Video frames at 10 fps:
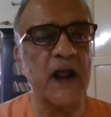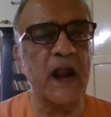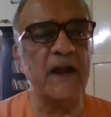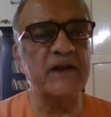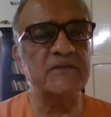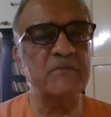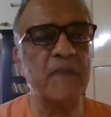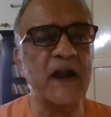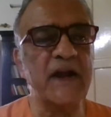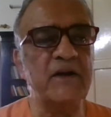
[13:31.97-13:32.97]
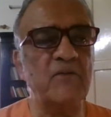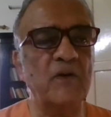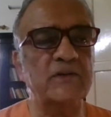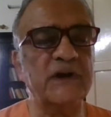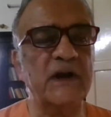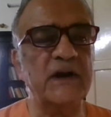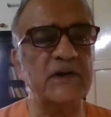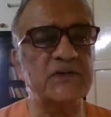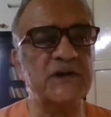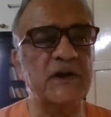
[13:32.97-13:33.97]
and his mind was
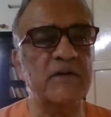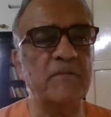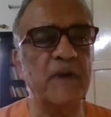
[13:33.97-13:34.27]
conditioned